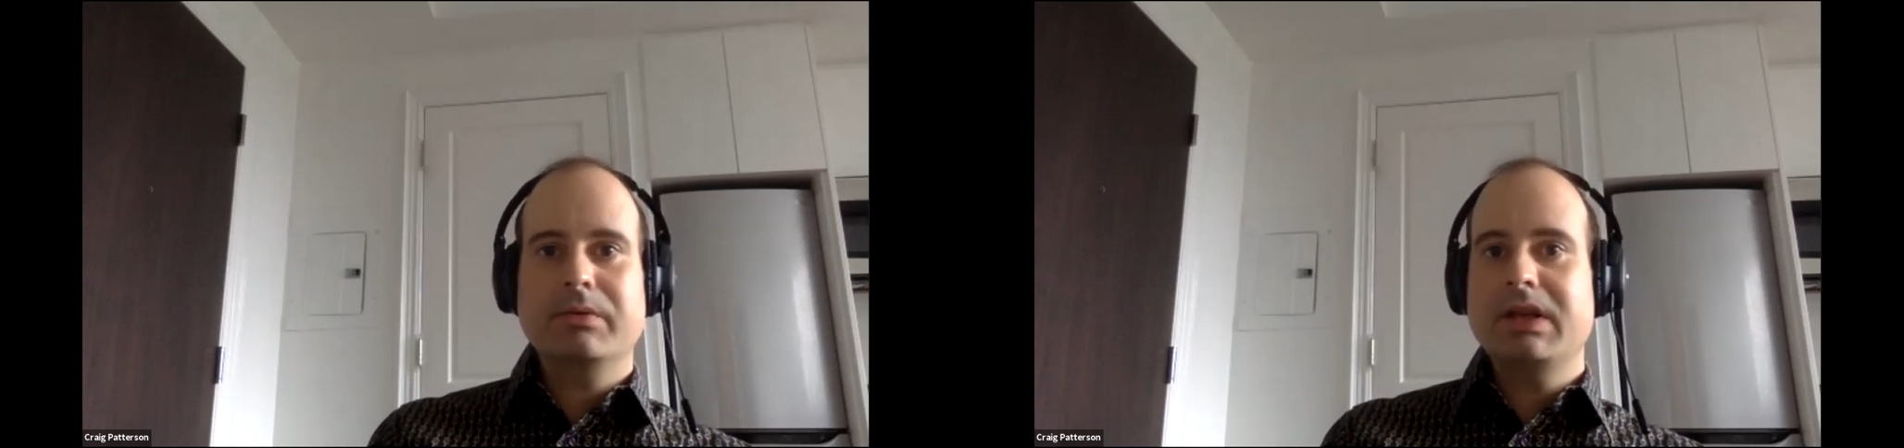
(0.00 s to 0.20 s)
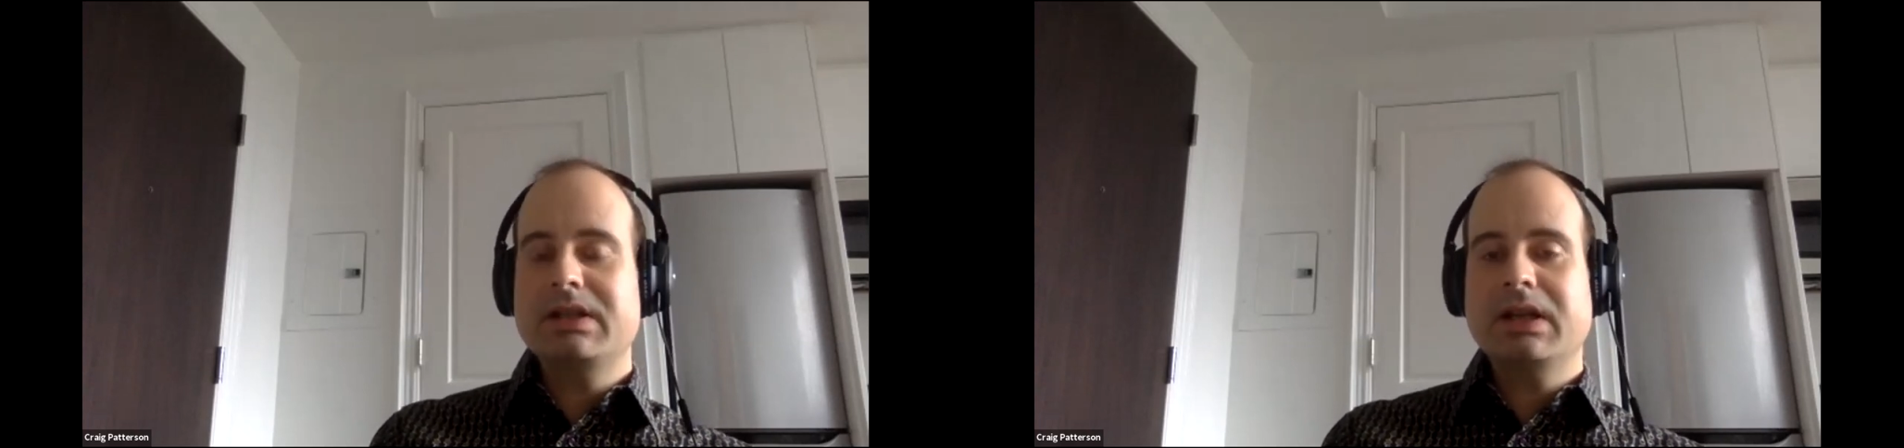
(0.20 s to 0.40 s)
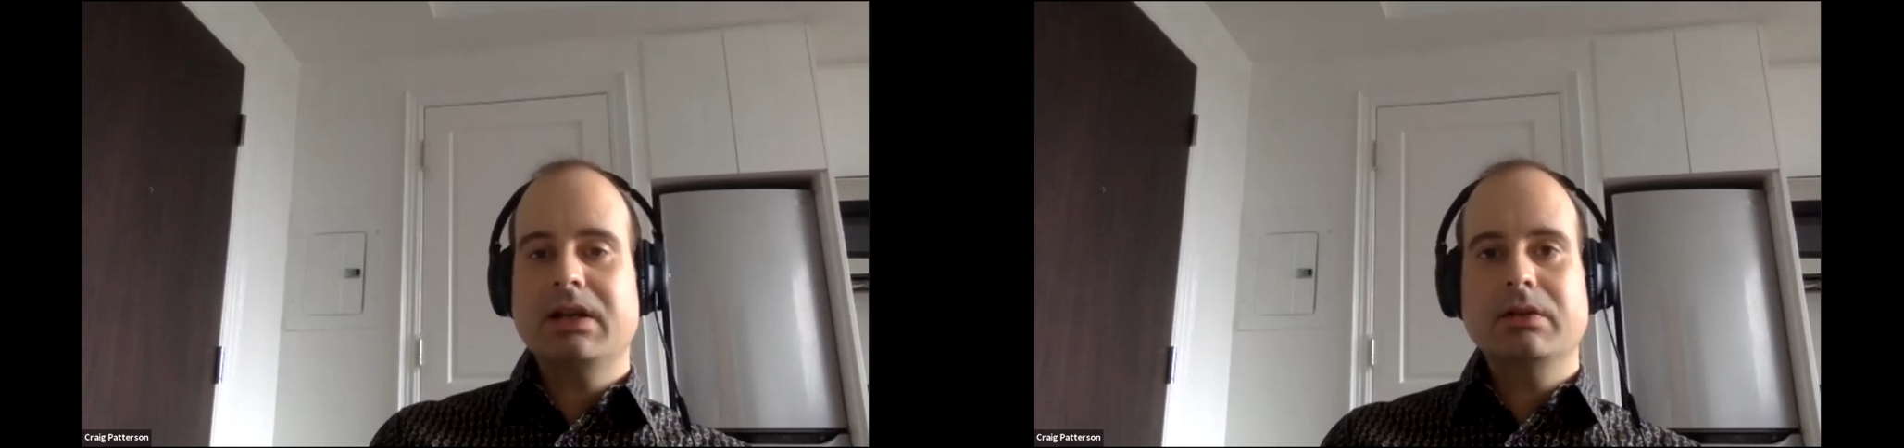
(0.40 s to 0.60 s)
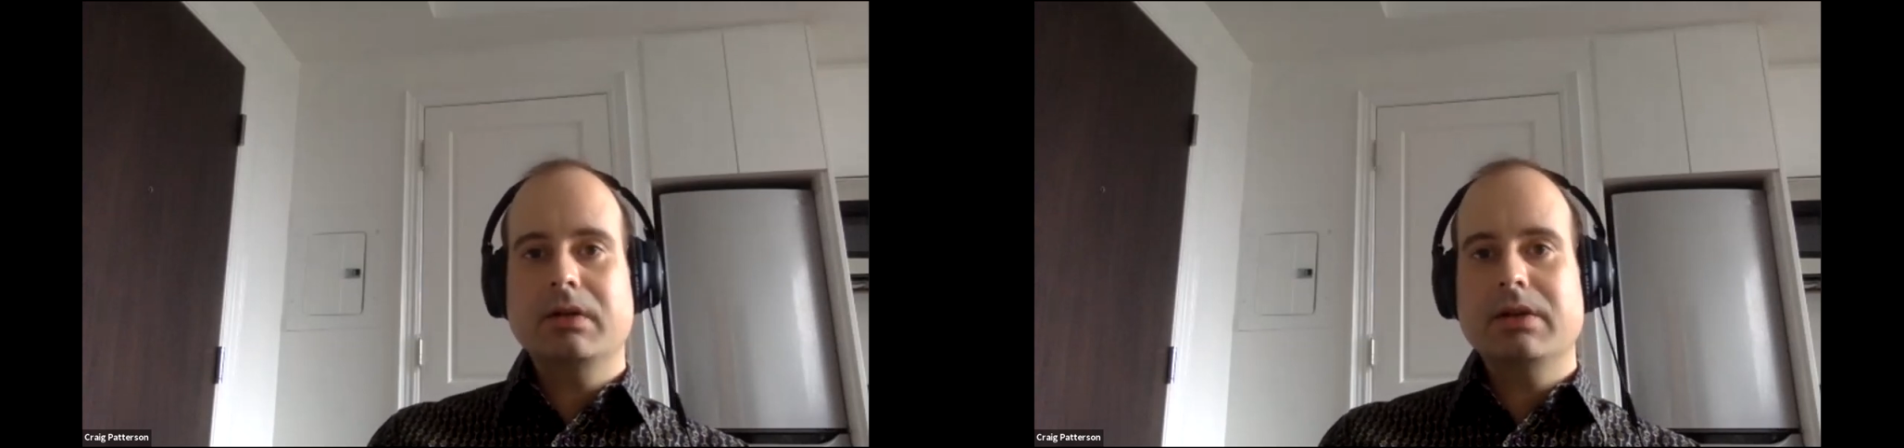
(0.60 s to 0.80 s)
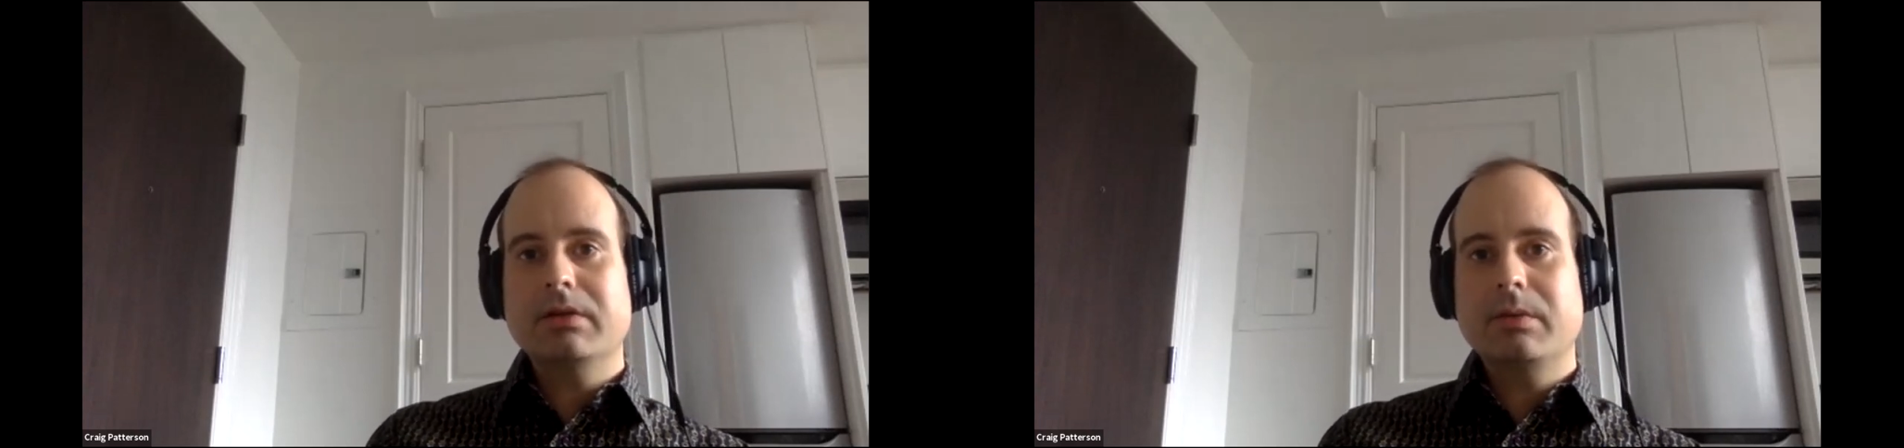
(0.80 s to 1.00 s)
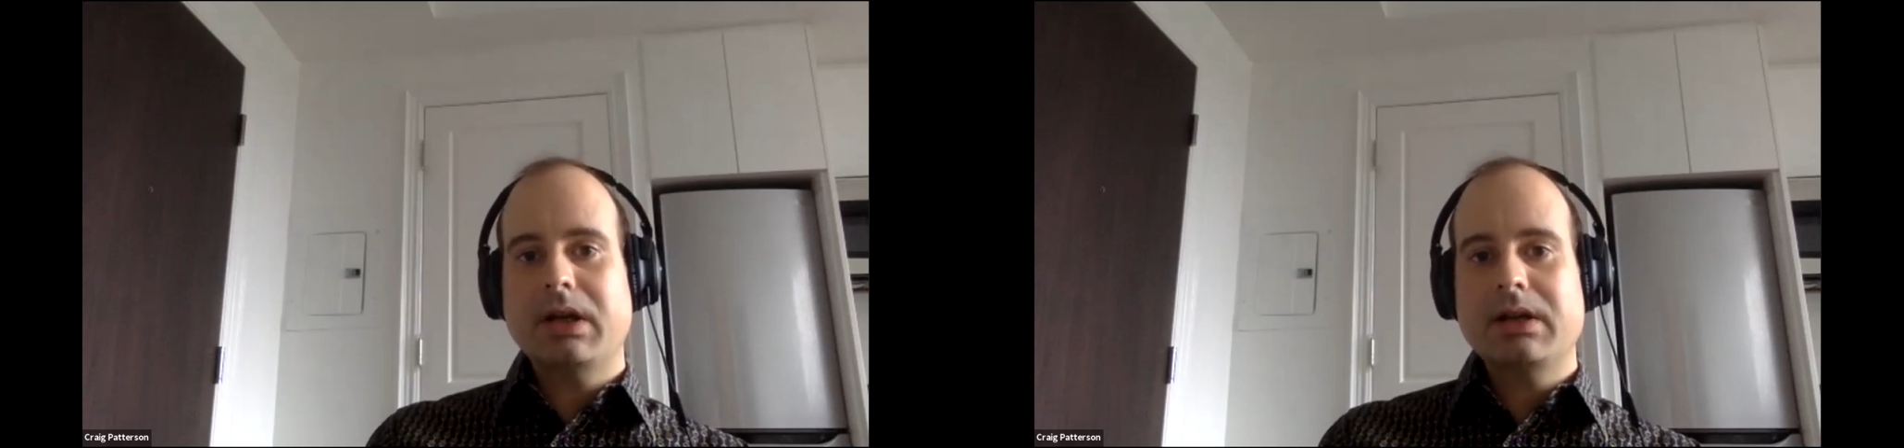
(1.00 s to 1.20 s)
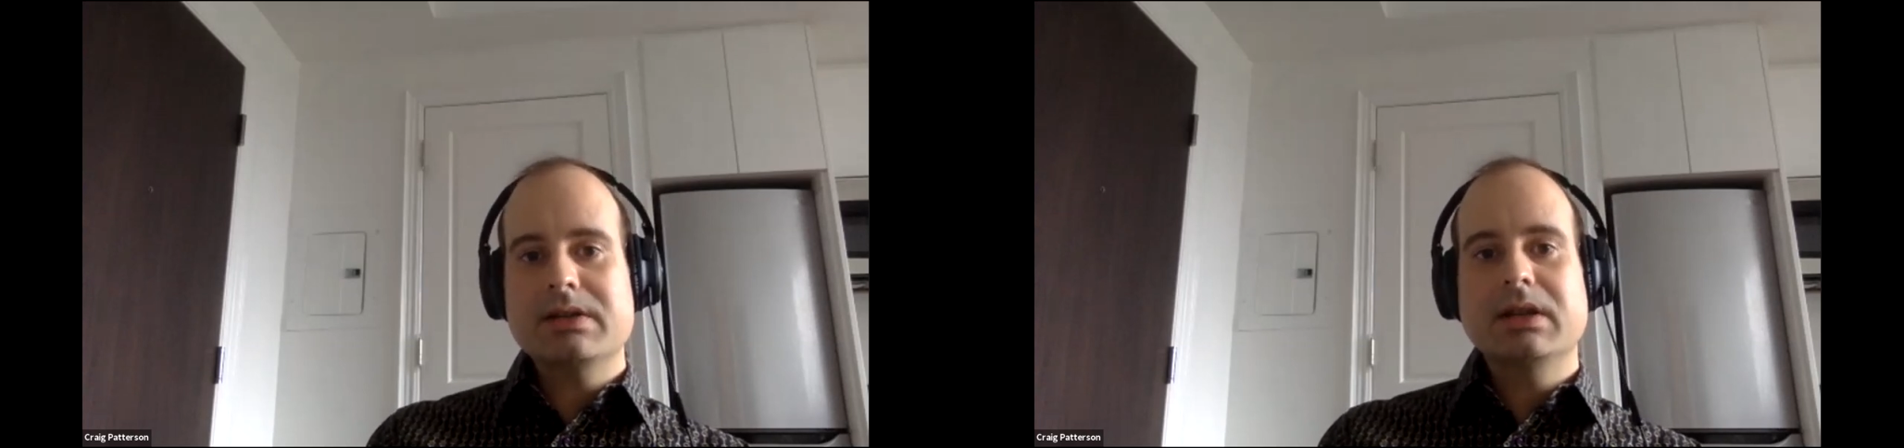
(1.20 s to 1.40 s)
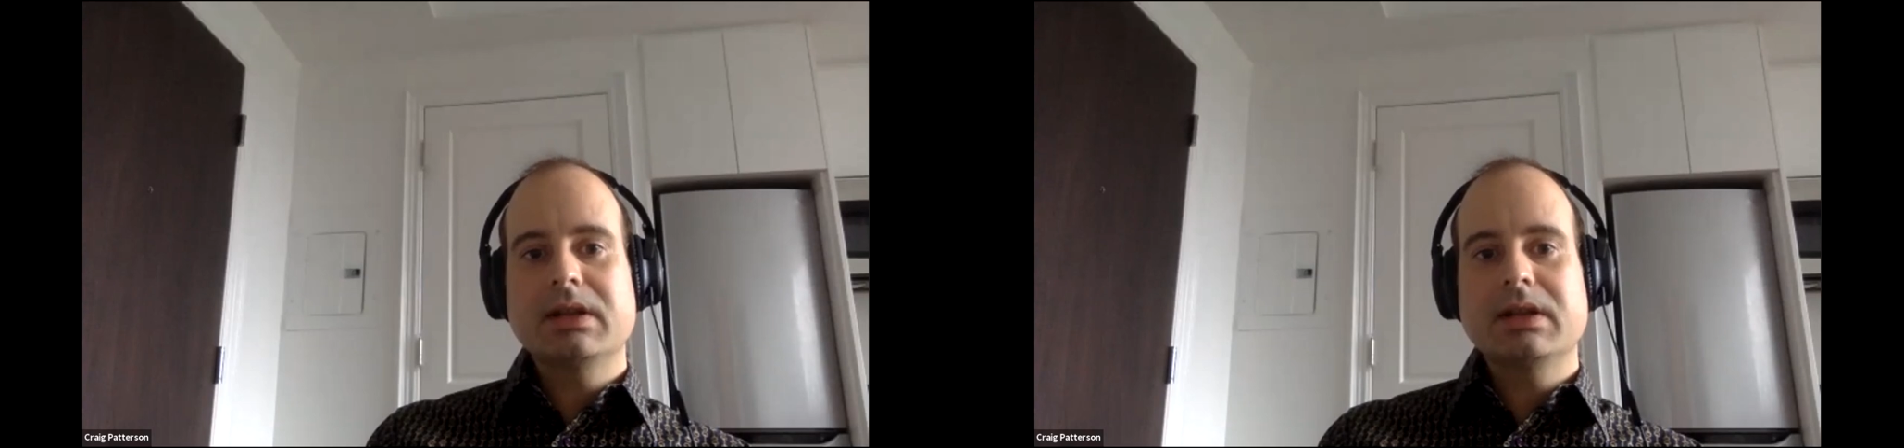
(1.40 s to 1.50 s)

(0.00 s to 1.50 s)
retail or otherwise